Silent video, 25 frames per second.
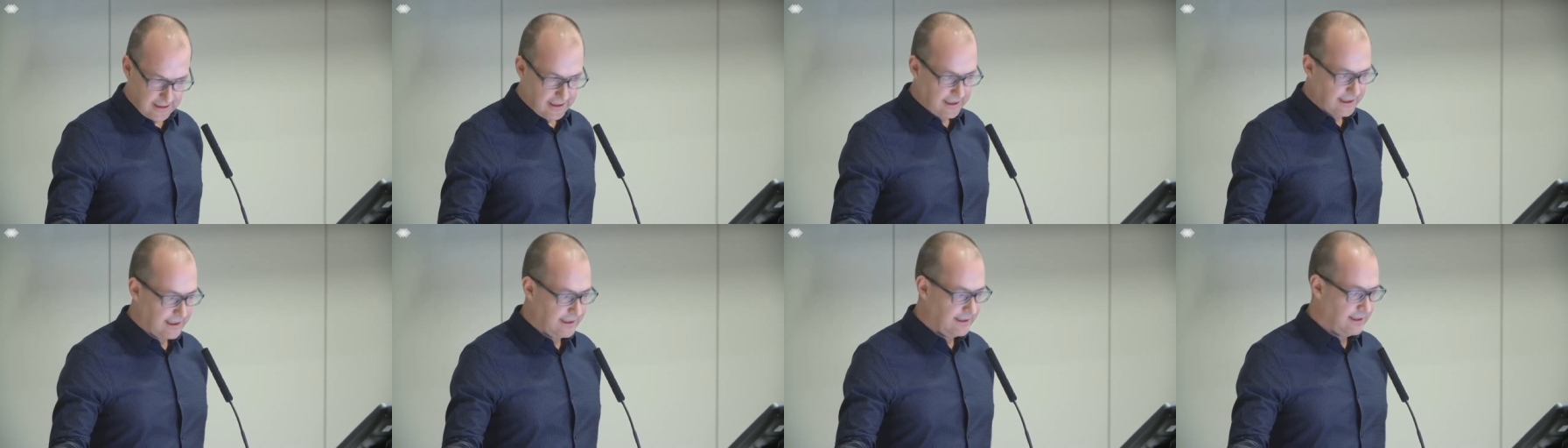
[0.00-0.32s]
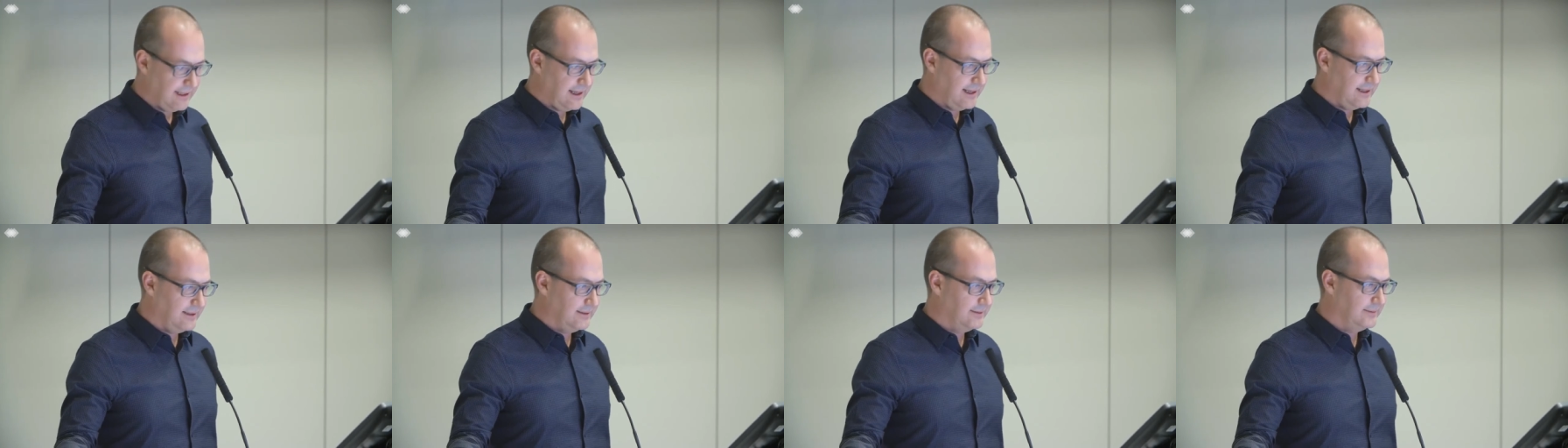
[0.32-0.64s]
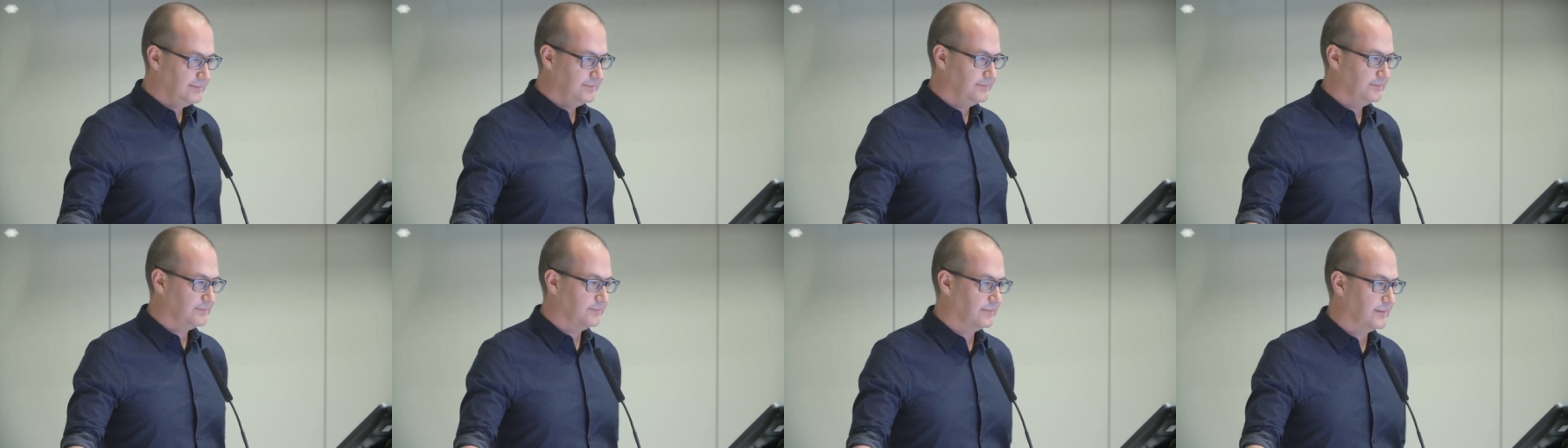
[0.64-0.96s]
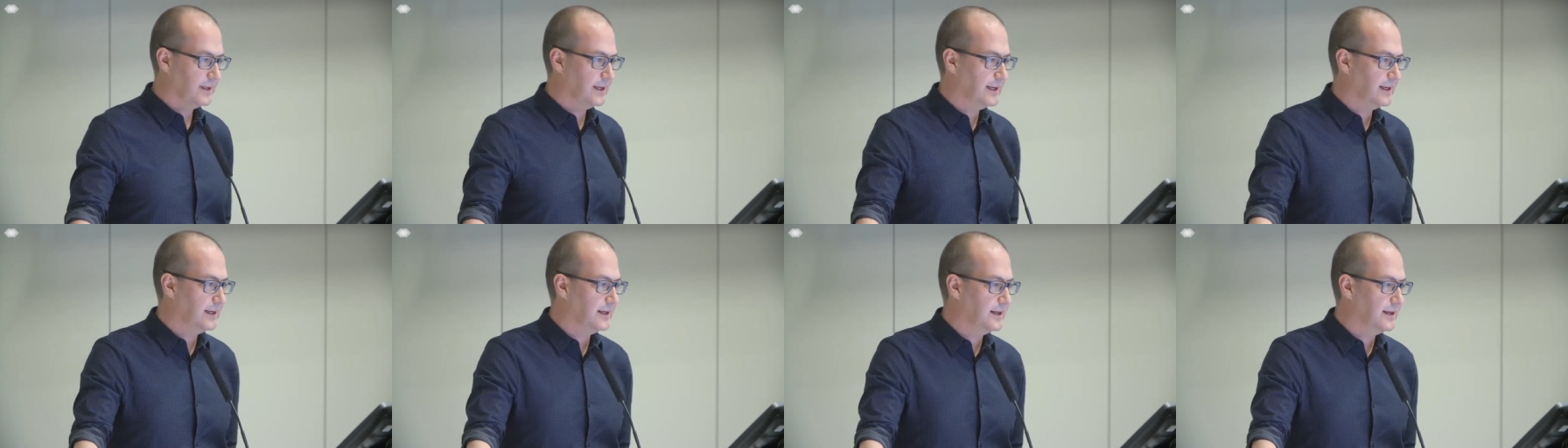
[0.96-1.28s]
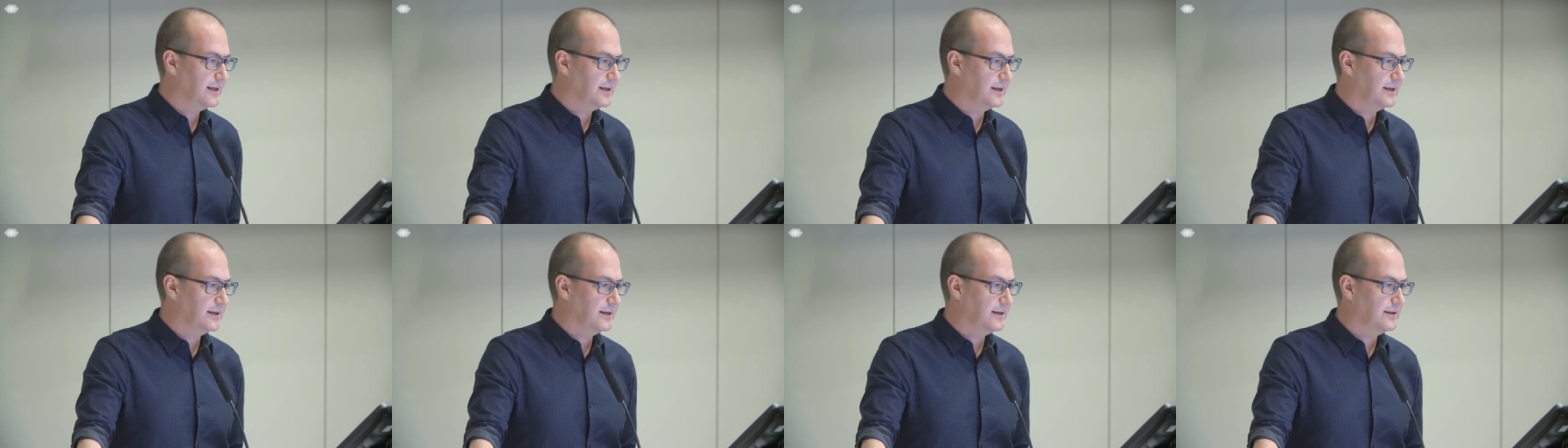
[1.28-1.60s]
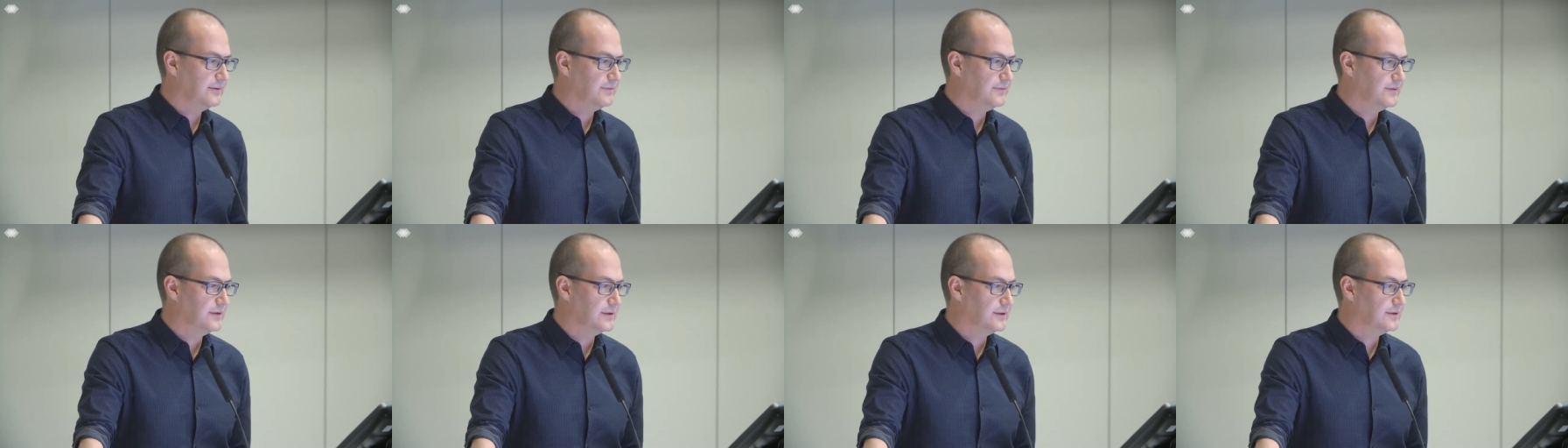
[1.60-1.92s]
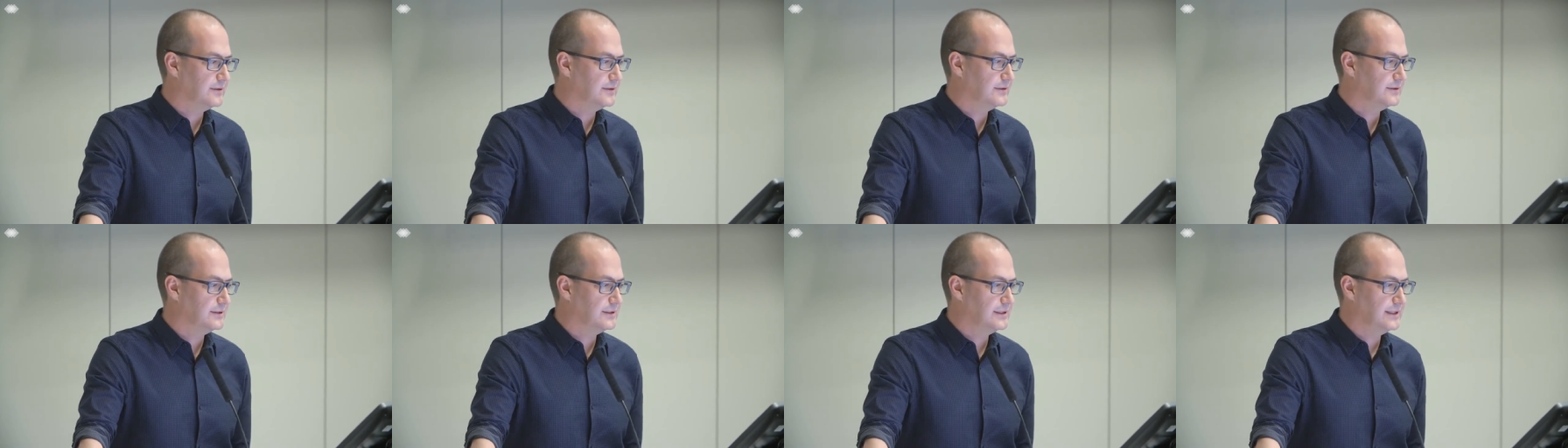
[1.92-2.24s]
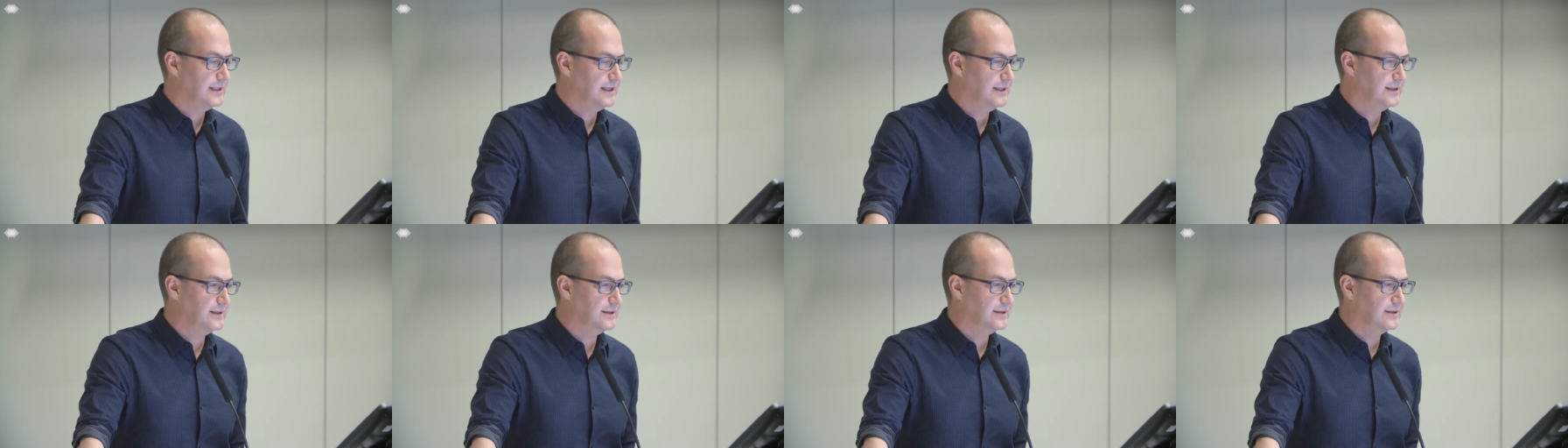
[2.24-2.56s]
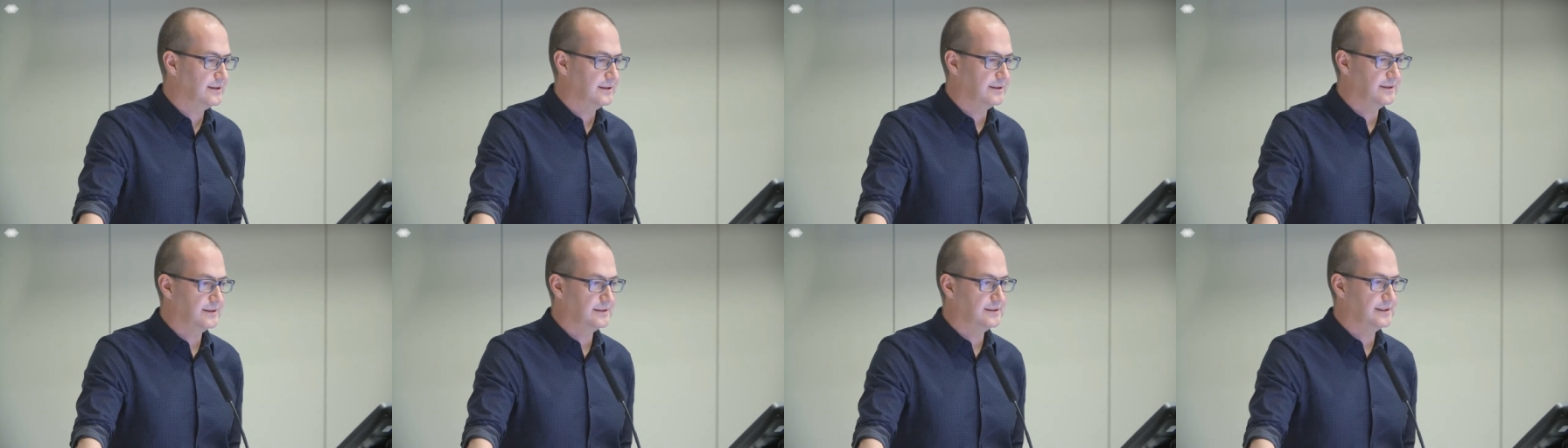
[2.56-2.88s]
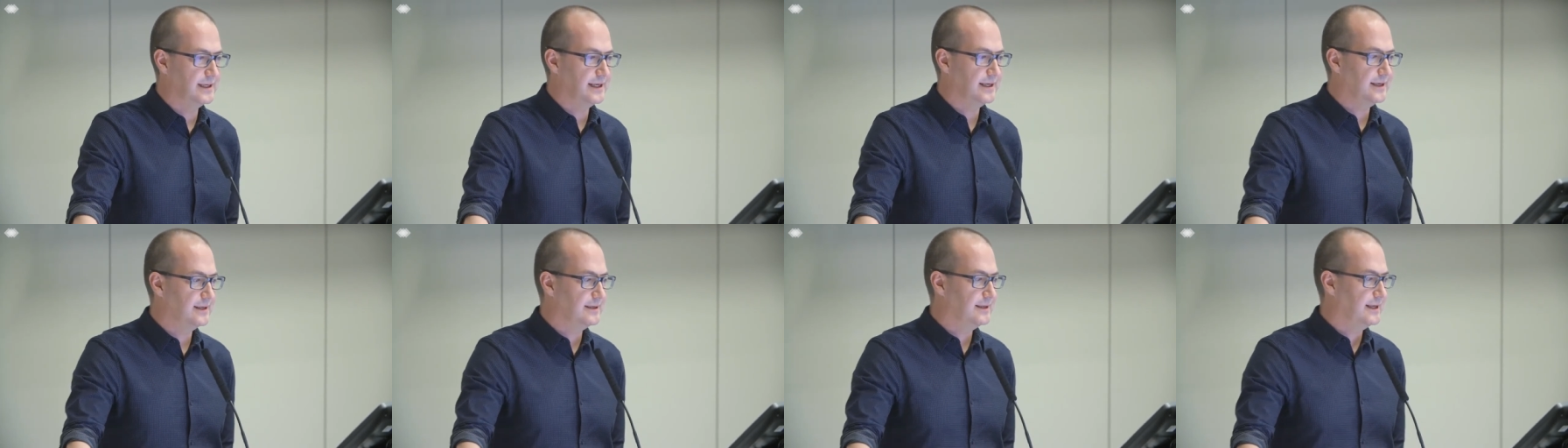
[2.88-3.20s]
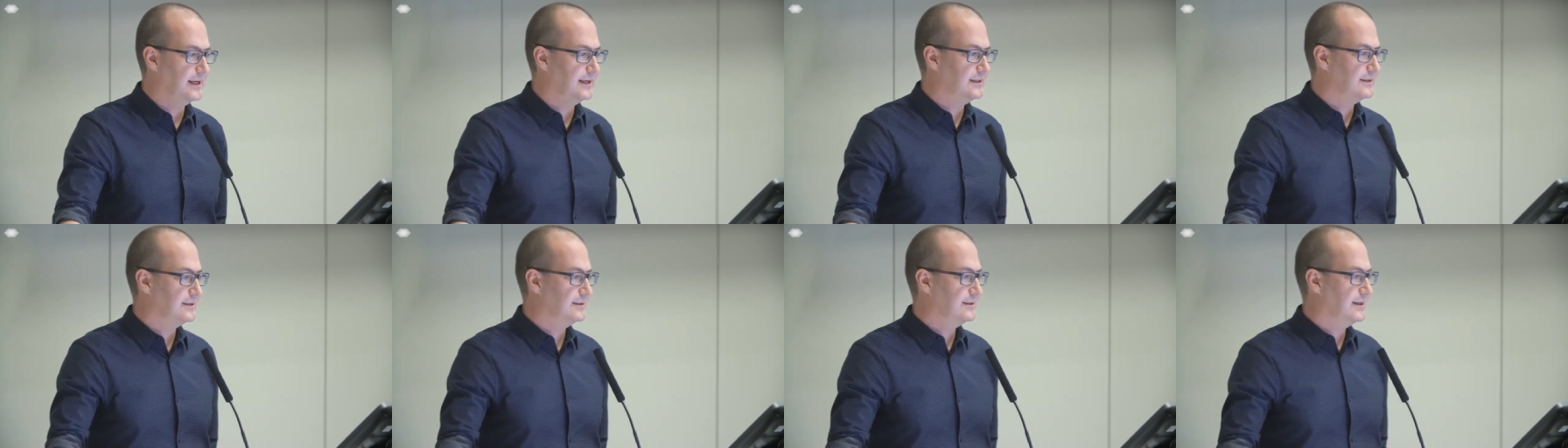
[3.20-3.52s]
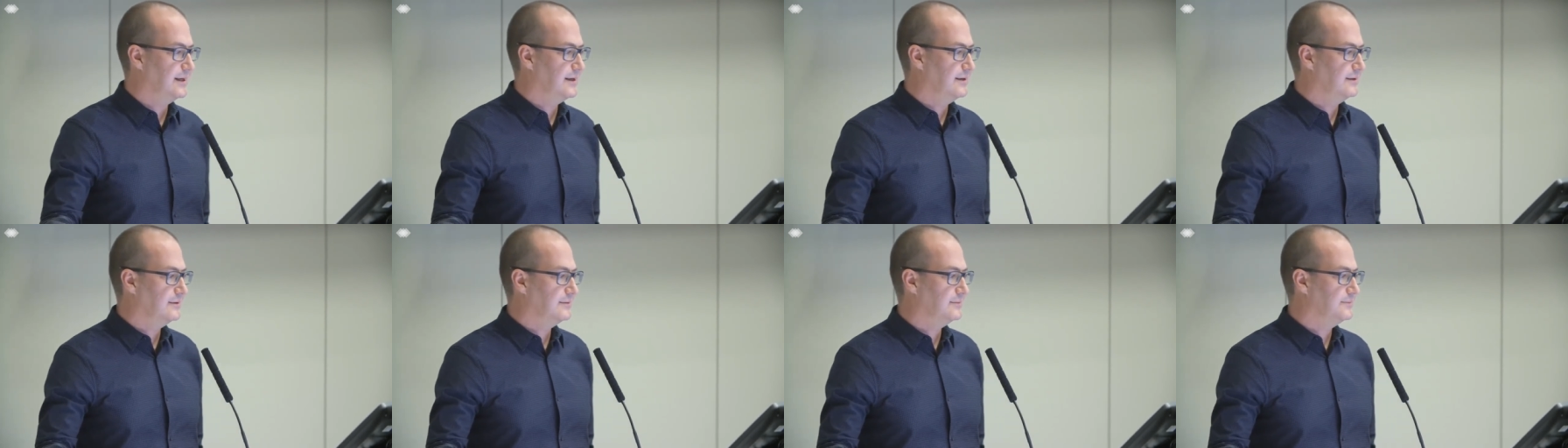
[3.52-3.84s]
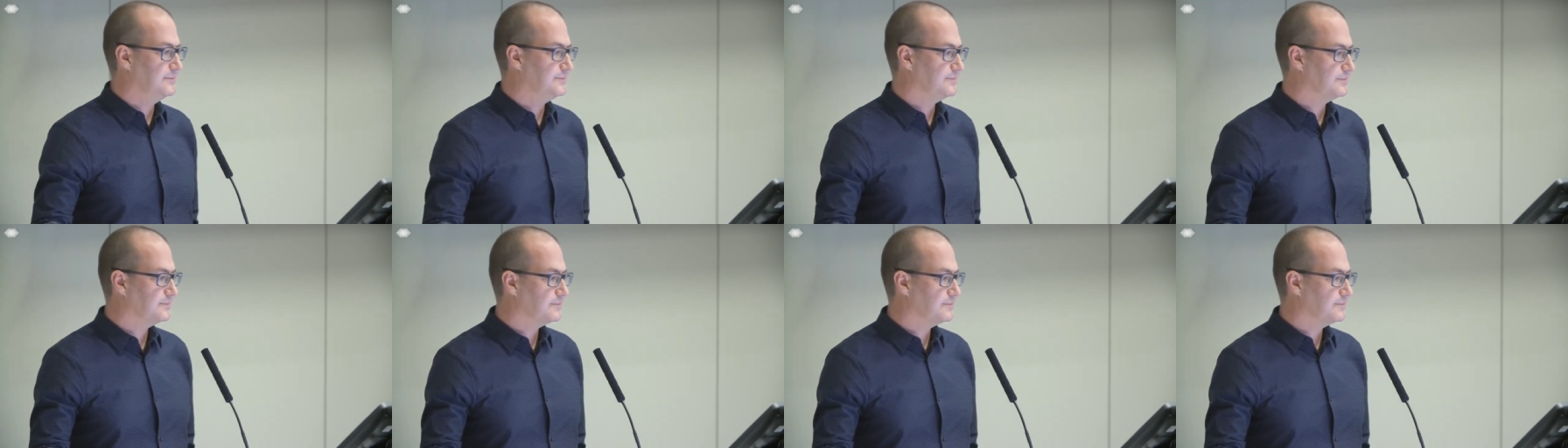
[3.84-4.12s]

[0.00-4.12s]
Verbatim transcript: And then, uh, if you see the, the second letter down,